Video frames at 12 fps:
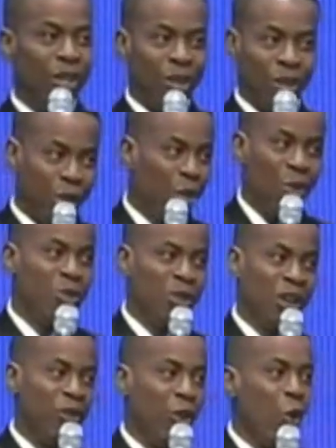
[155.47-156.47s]

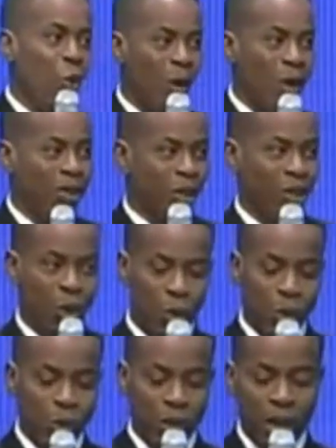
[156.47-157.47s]
Joseph was the
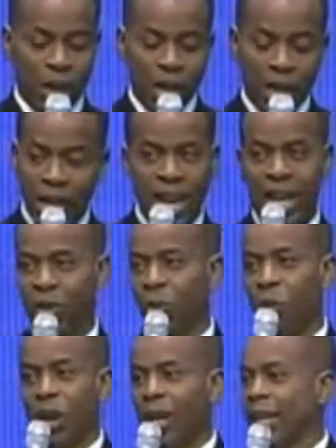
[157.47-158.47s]
chosen
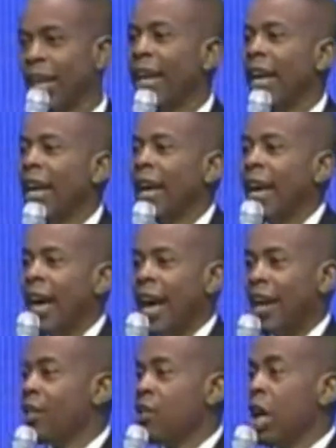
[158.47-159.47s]
network.
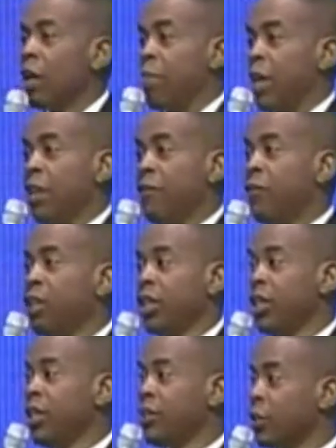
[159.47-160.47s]
Had it not been for
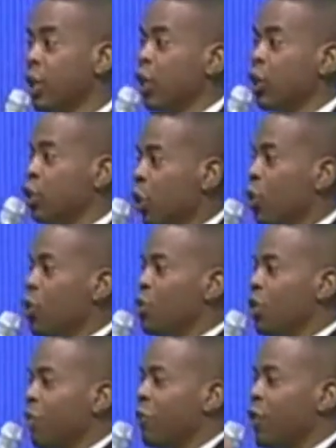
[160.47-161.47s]
Jesus,
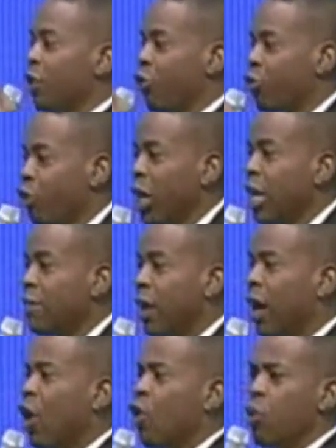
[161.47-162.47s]
Joseph the
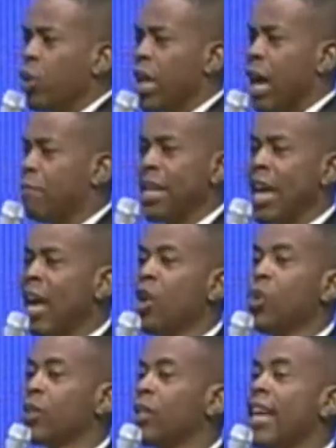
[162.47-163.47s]
dreamer would have been
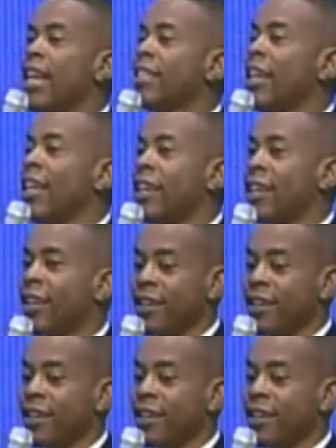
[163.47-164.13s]
hallucinating.